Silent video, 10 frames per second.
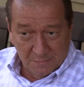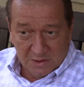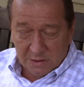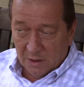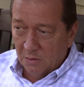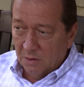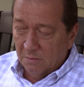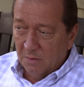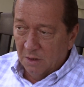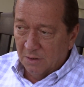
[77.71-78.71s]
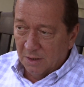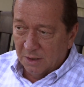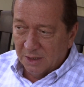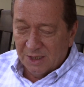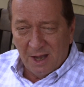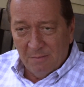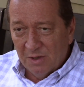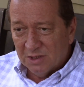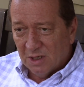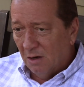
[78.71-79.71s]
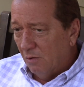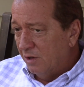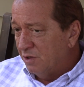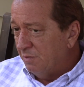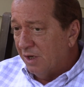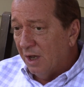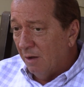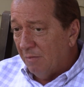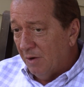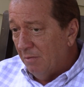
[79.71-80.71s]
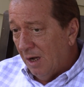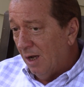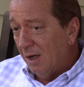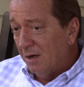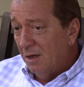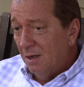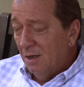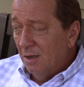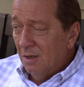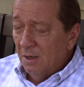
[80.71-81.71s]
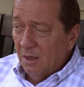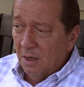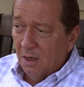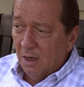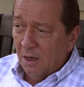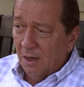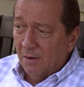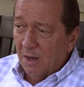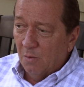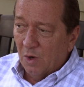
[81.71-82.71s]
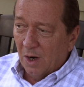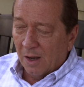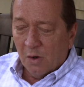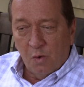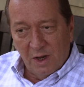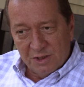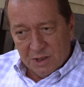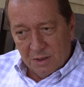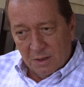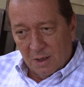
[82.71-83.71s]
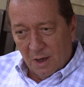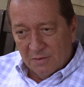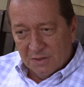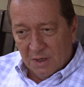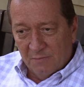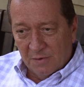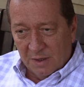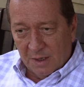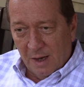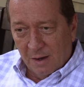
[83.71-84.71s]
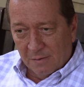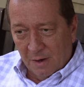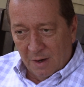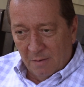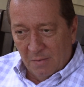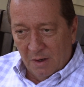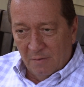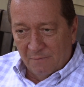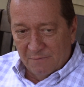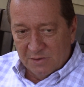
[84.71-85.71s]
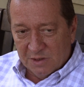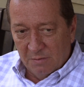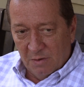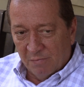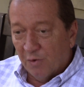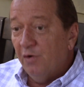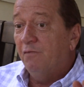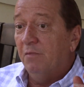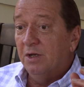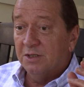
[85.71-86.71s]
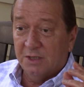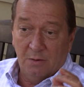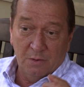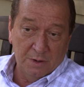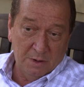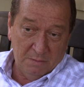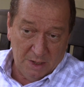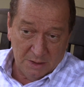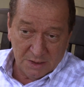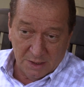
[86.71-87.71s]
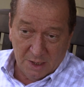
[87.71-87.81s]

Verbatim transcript: So it, it, that must always be kept in mind. Uh, and when I questioned it, I was given a diagram of some improvements they were going to make to